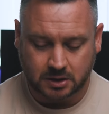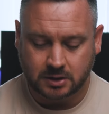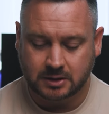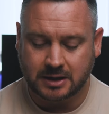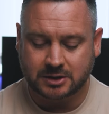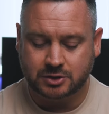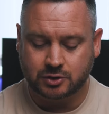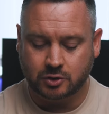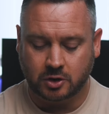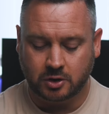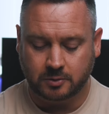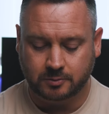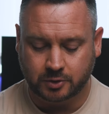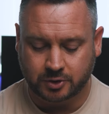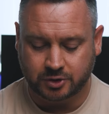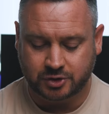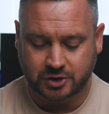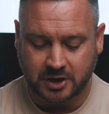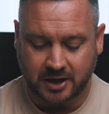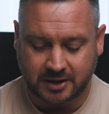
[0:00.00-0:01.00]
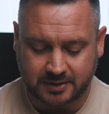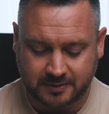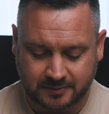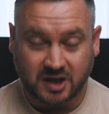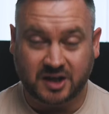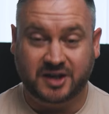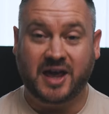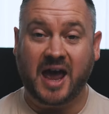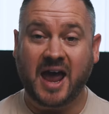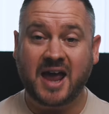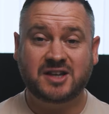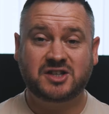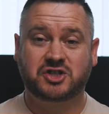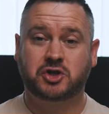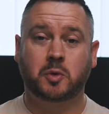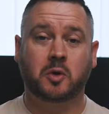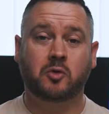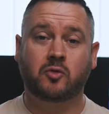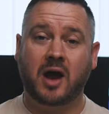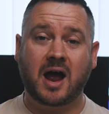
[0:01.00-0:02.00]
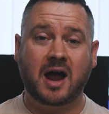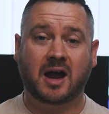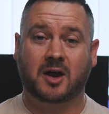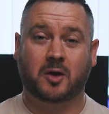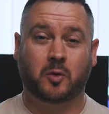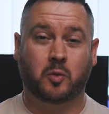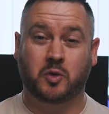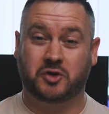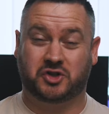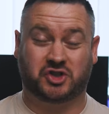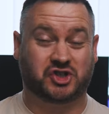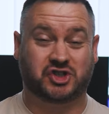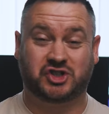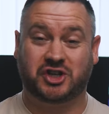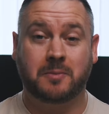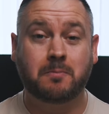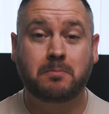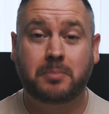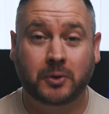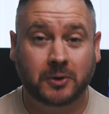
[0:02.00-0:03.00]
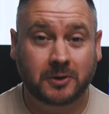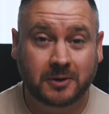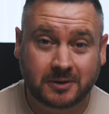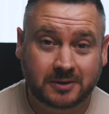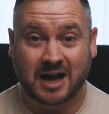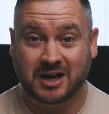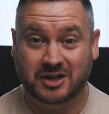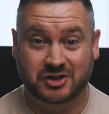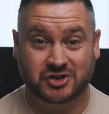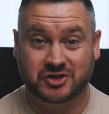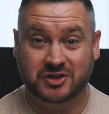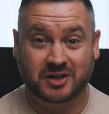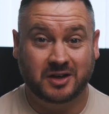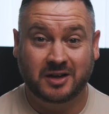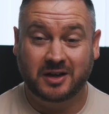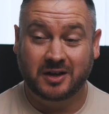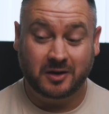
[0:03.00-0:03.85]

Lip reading: That's all I'm going to say. Getting to Iraq was simple as